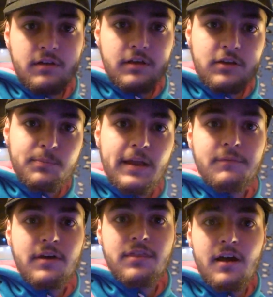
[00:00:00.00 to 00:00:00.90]
explaining
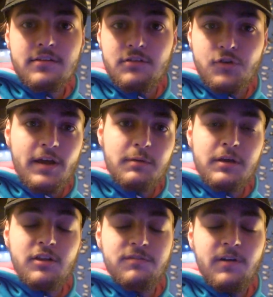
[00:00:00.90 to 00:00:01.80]
my thoughts and trying to be
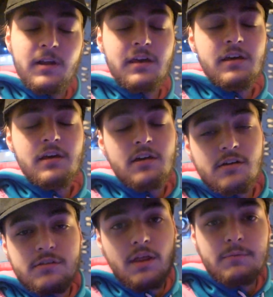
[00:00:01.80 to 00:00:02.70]
a little funny.
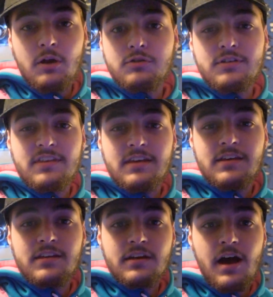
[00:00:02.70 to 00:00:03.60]
So let me know what you think
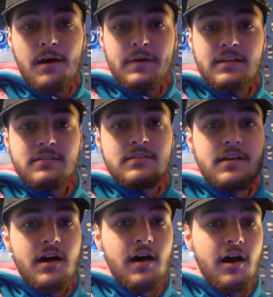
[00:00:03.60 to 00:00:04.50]
in the comments.
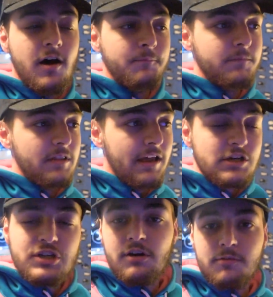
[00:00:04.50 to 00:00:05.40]
Like,
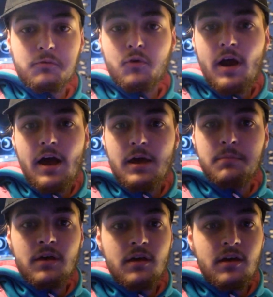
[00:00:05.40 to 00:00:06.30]
share, subscribe.
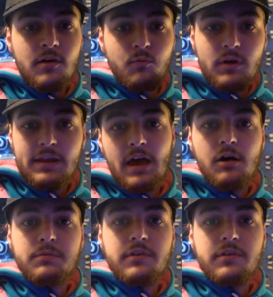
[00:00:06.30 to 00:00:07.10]
Really helps